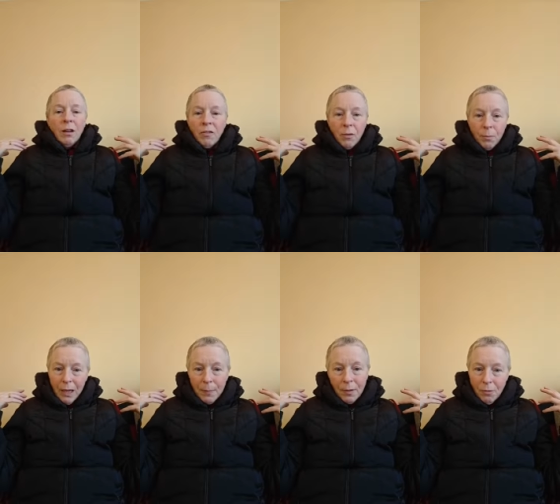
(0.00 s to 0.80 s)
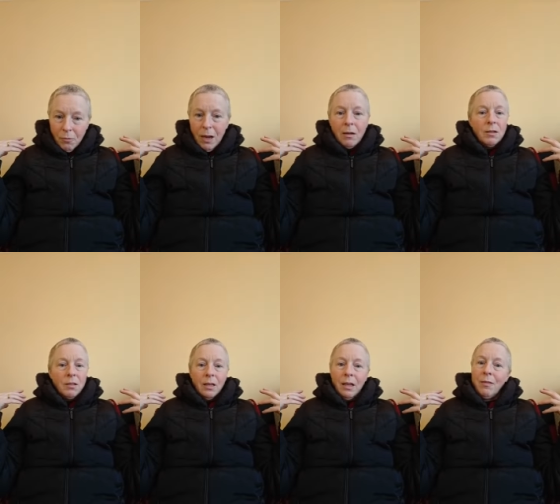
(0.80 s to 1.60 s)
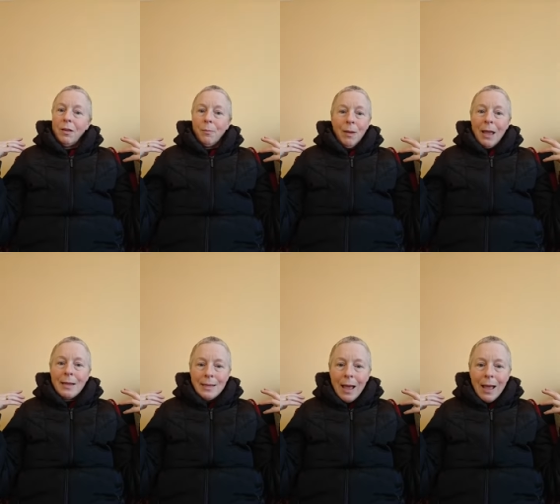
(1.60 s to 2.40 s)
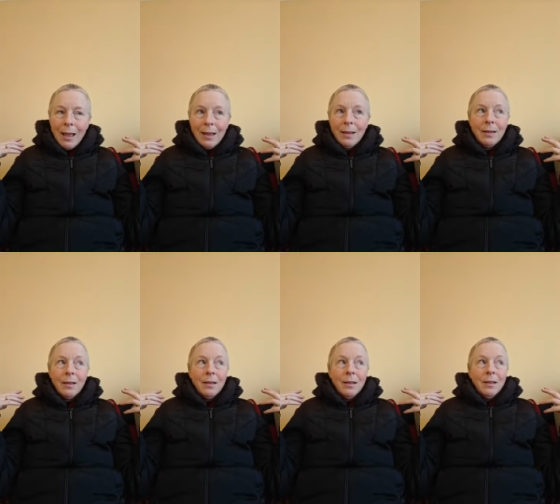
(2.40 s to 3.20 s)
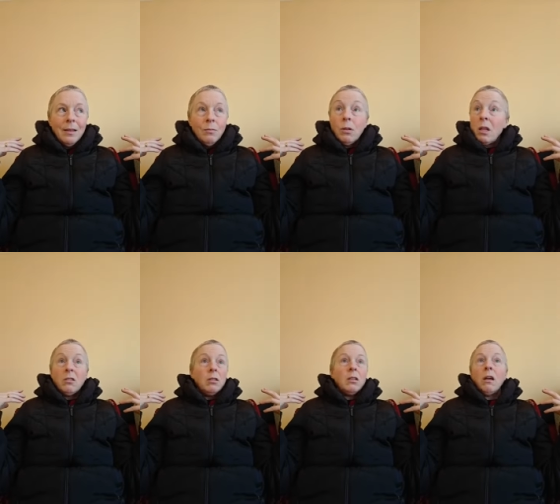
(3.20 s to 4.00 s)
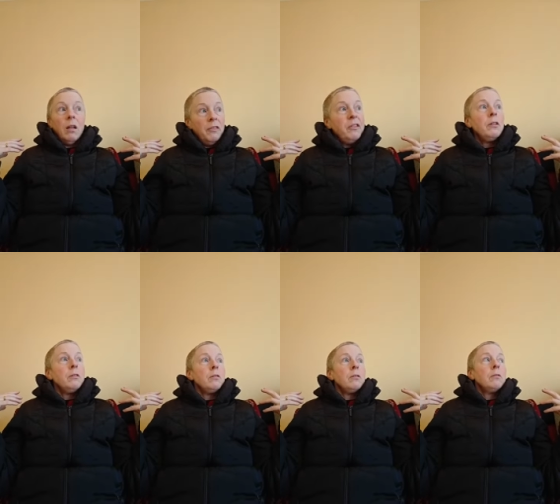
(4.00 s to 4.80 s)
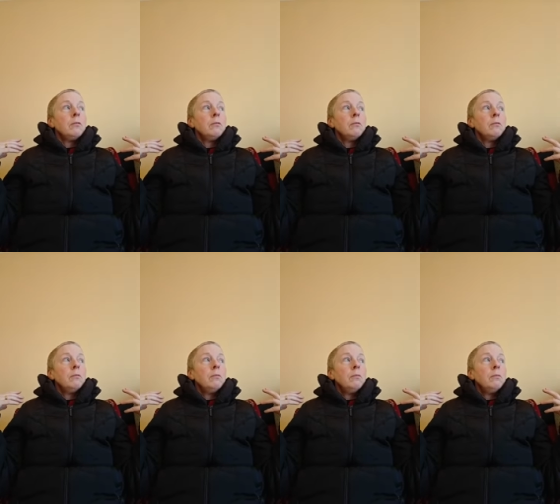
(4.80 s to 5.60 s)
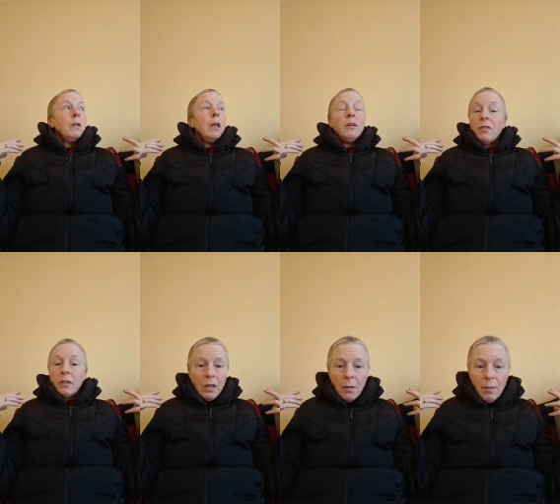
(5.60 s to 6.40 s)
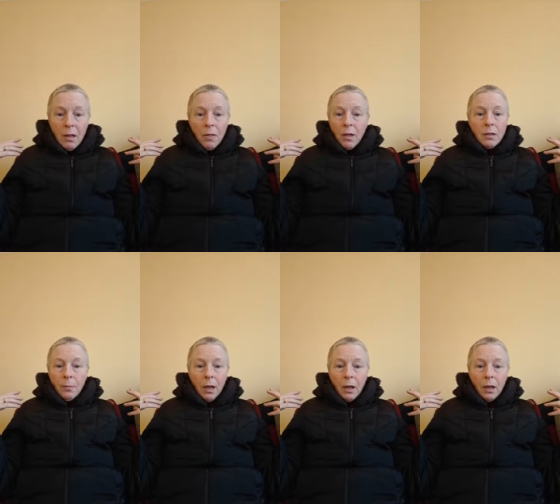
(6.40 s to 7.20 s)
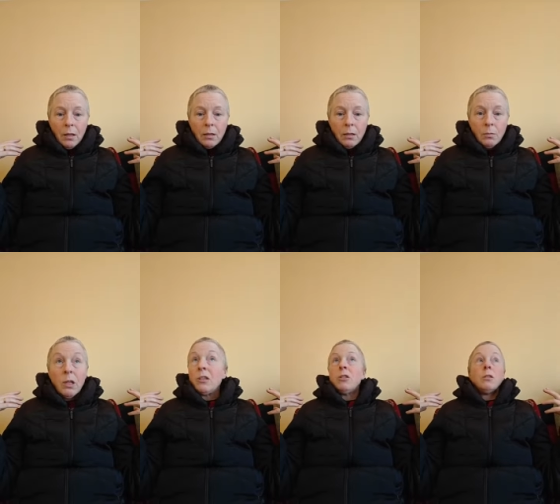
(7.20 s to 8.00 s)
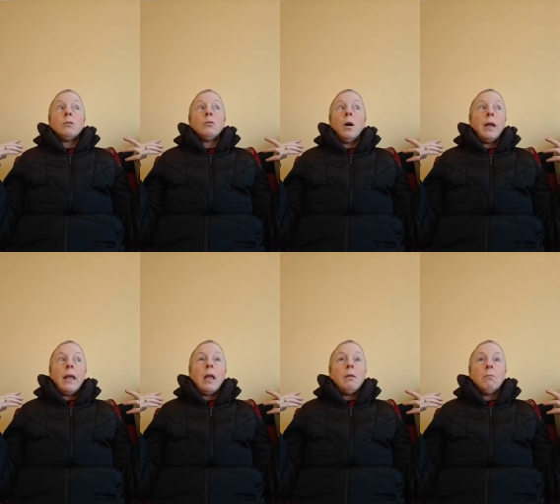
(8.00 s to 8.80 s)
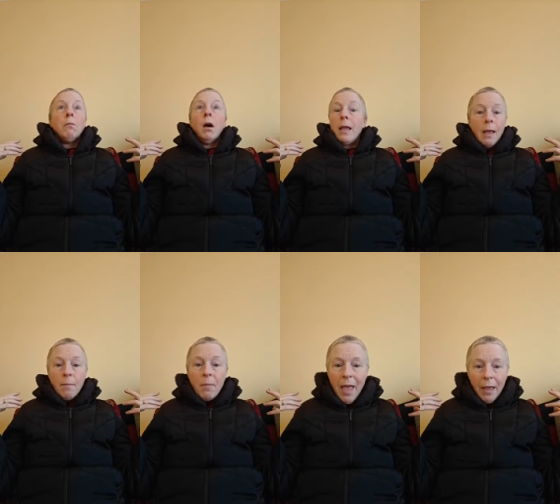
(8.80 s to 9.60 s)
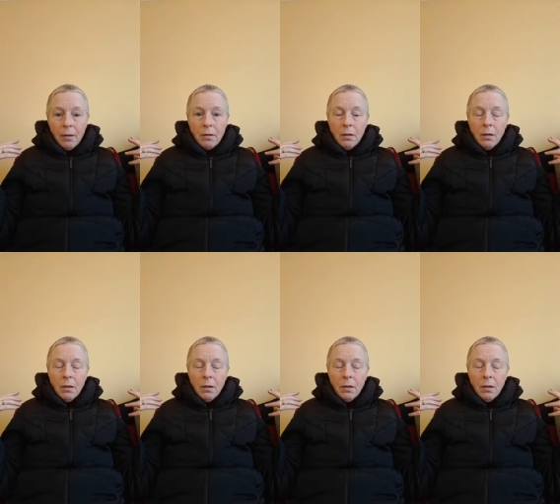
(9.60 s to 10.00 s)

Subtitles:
And if the people around us are having a bad day, well, that's just how life is. And if they're saying bad things about us, well, that's just who I am. I am that.